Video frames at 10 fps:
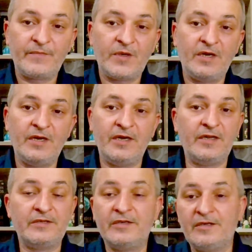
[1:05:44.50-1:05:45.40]

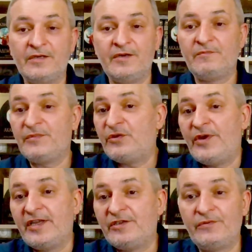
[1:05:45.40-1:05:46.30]
And
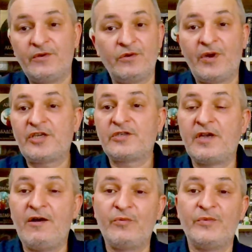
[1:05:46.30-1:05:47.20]
Medvedev, or Russian
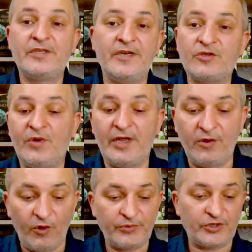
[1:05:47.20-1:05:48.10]
government, has no
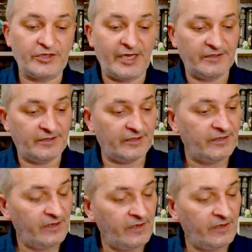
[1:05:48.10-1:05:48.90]
other option other than